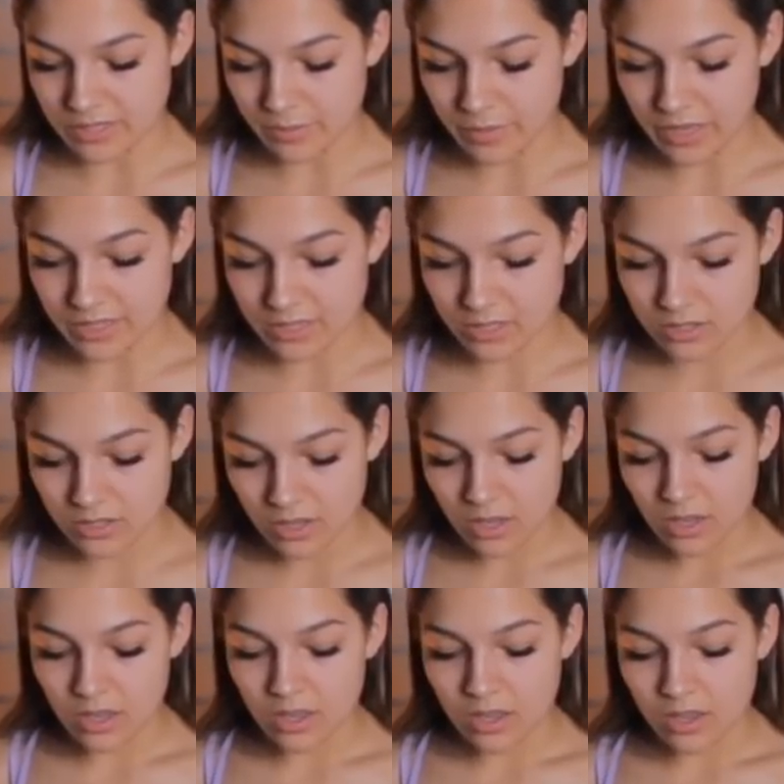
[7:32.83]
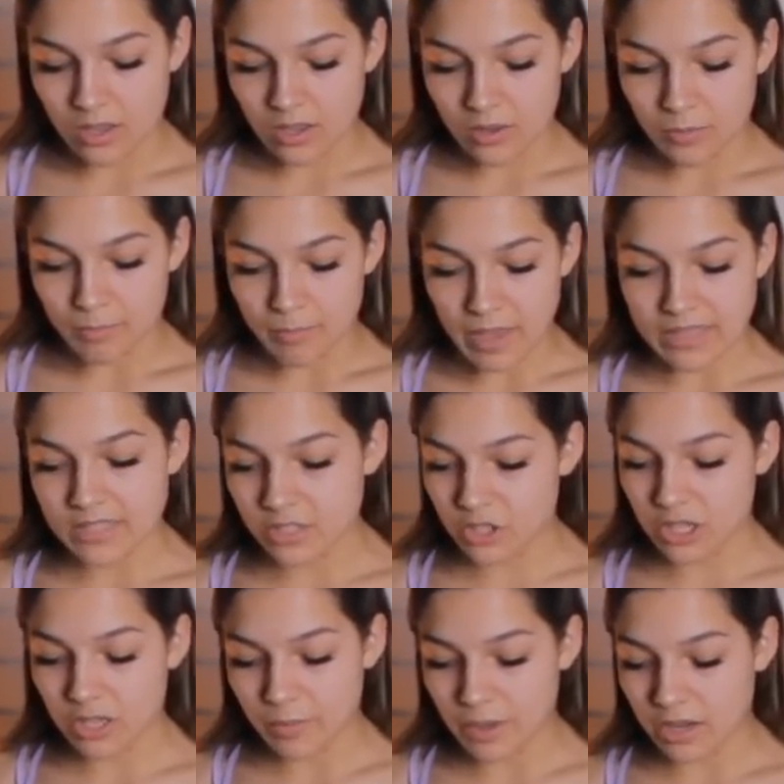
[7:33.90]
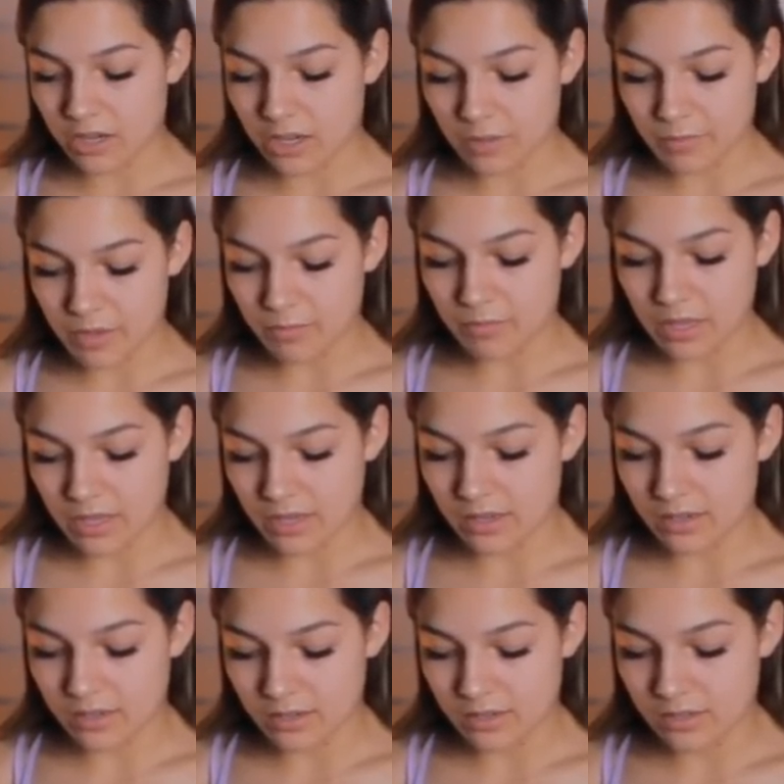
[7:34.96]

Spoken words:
Somebody is messaging about a commitment,